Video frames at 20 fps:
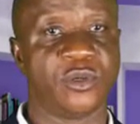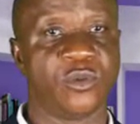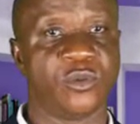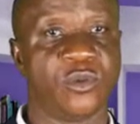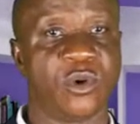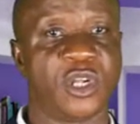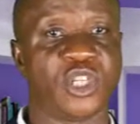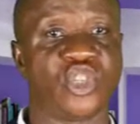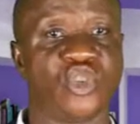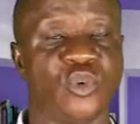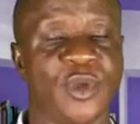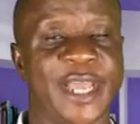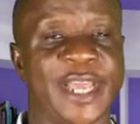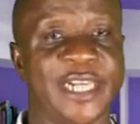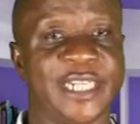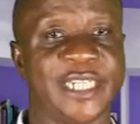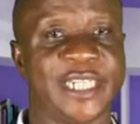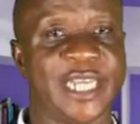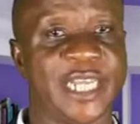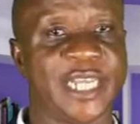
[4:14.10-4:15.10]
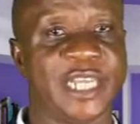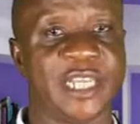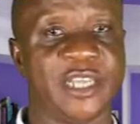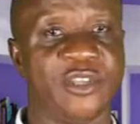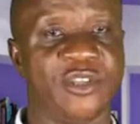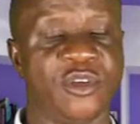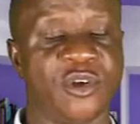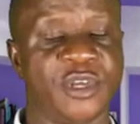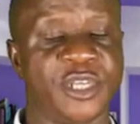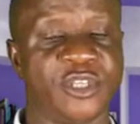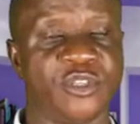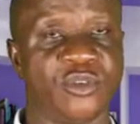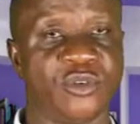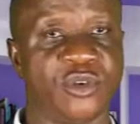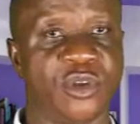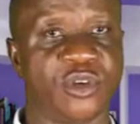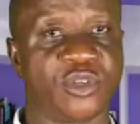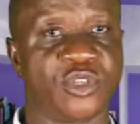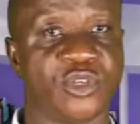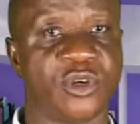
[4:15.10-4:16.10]
What should entail in your
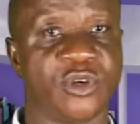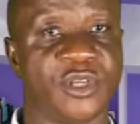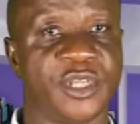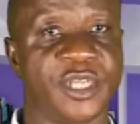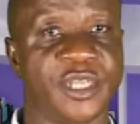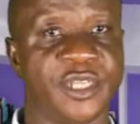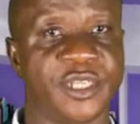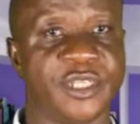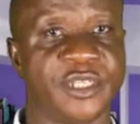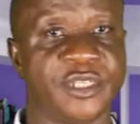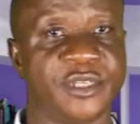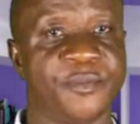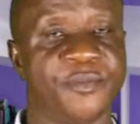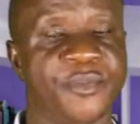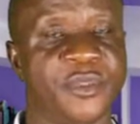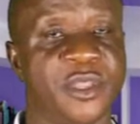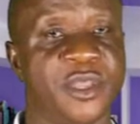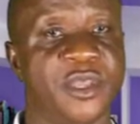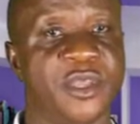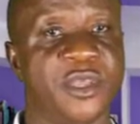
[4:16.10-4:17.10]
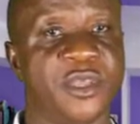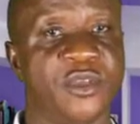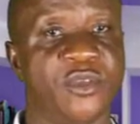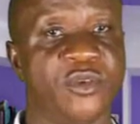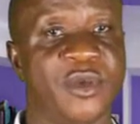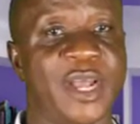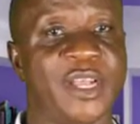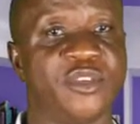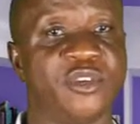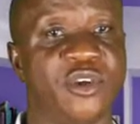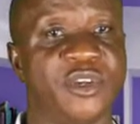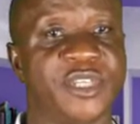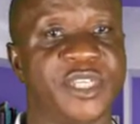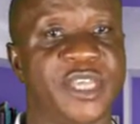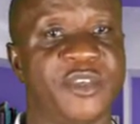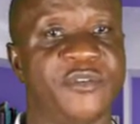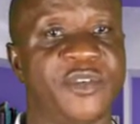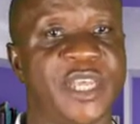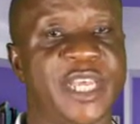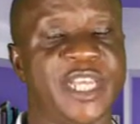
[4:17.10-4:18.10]
introduction is you are just
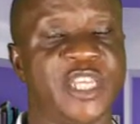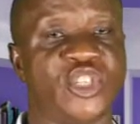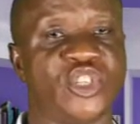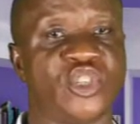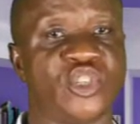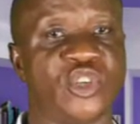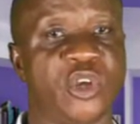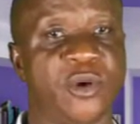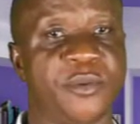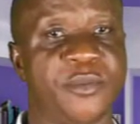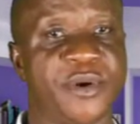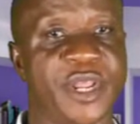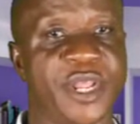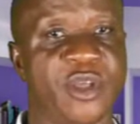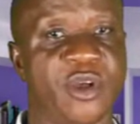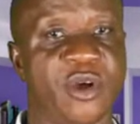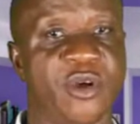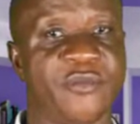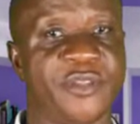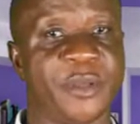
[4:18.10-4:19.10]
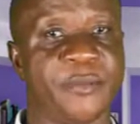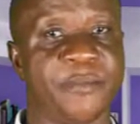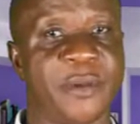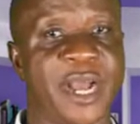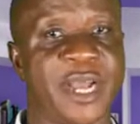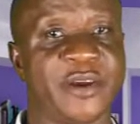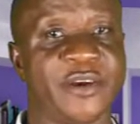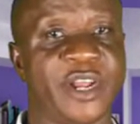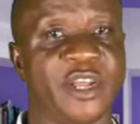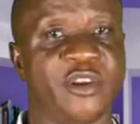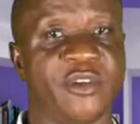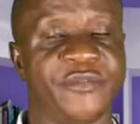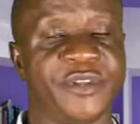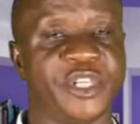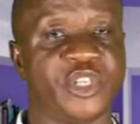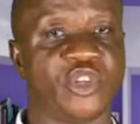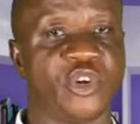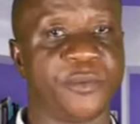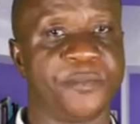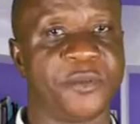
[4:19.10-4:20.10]
giving a summary of the background of the
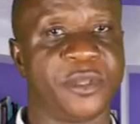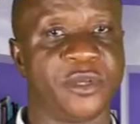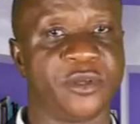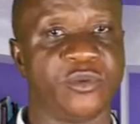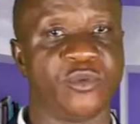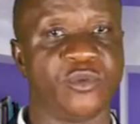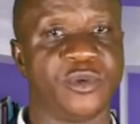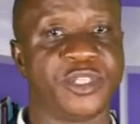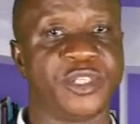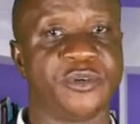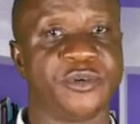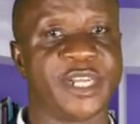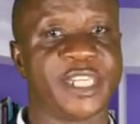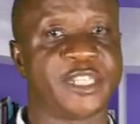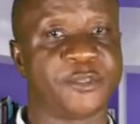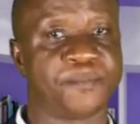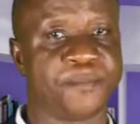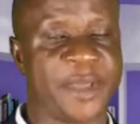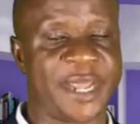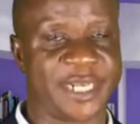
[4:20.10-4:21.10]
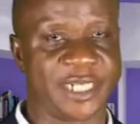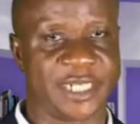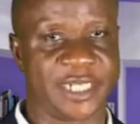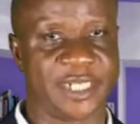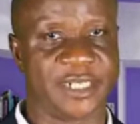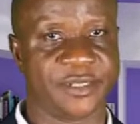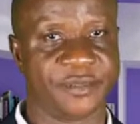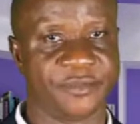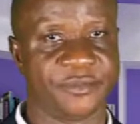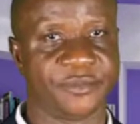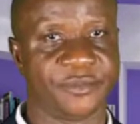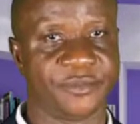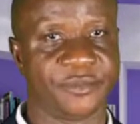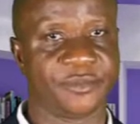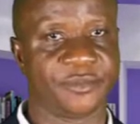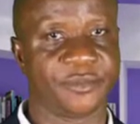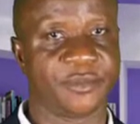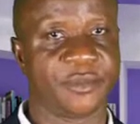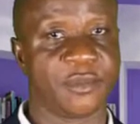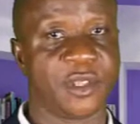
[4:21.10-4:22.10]
topic with respect
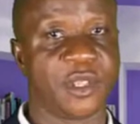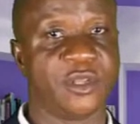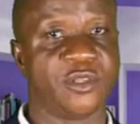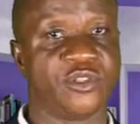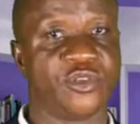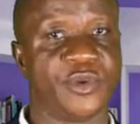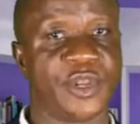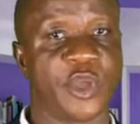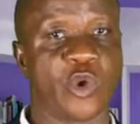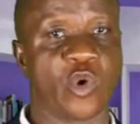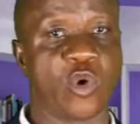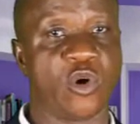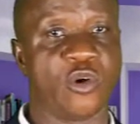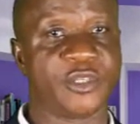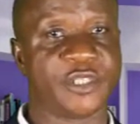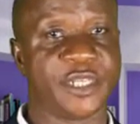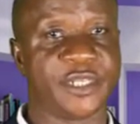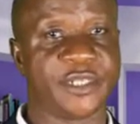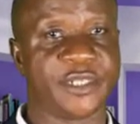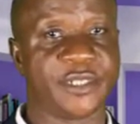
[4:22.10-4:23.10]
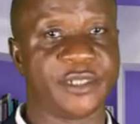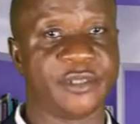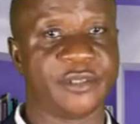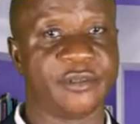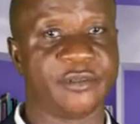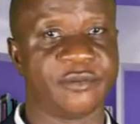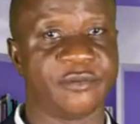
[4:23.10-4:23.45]
to the causes,